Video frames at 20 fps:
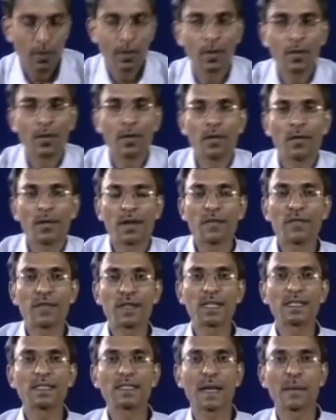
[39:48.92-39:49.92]

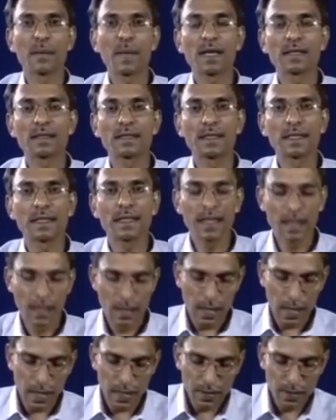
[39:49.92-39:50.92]
refrigeration capacity,
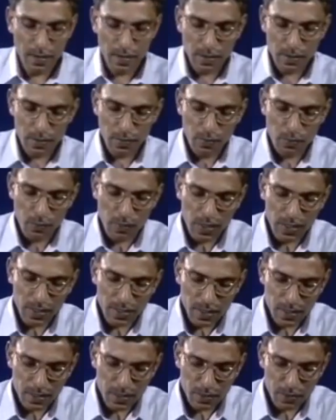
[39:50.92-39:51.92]
and 1
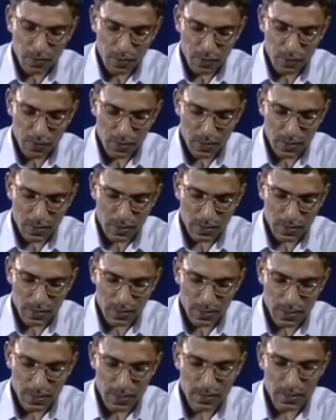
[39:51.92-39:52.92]
ton of refrigeration
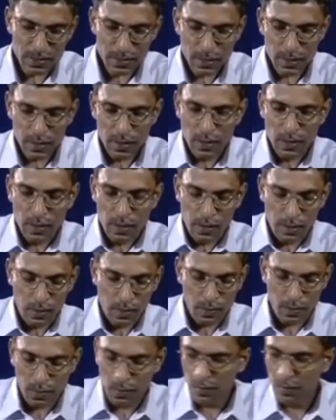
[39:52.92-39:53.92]
is
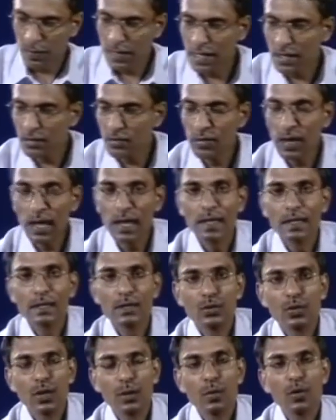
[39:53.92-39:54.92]
equivalent
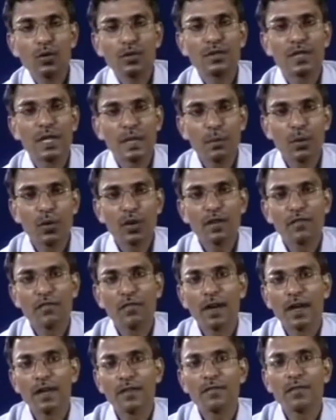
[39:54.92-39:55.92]
to about
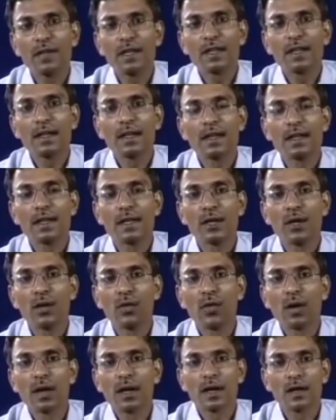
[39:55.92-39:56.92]
3.51
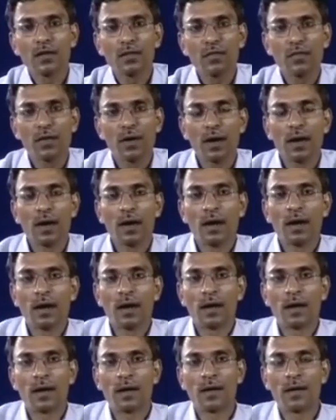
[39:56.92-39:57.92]
kilowatt
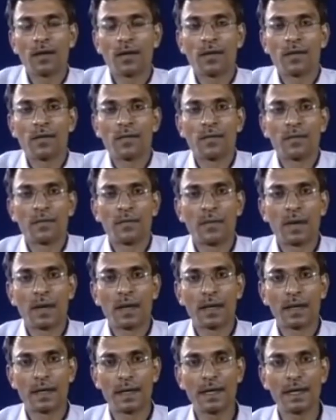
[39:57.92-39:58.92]
of
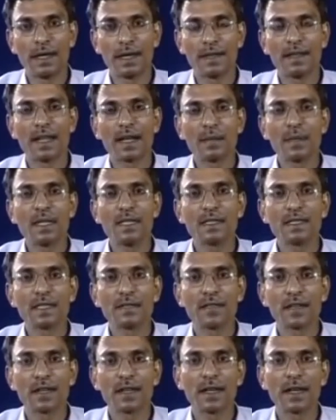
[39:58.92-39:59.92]
heat. That means
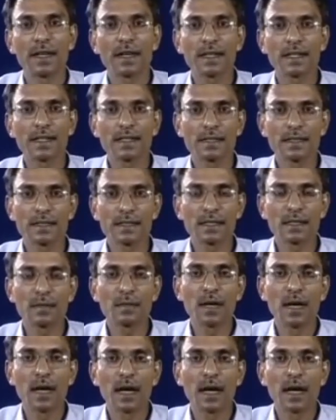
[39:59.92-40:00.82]
if a air conditioning system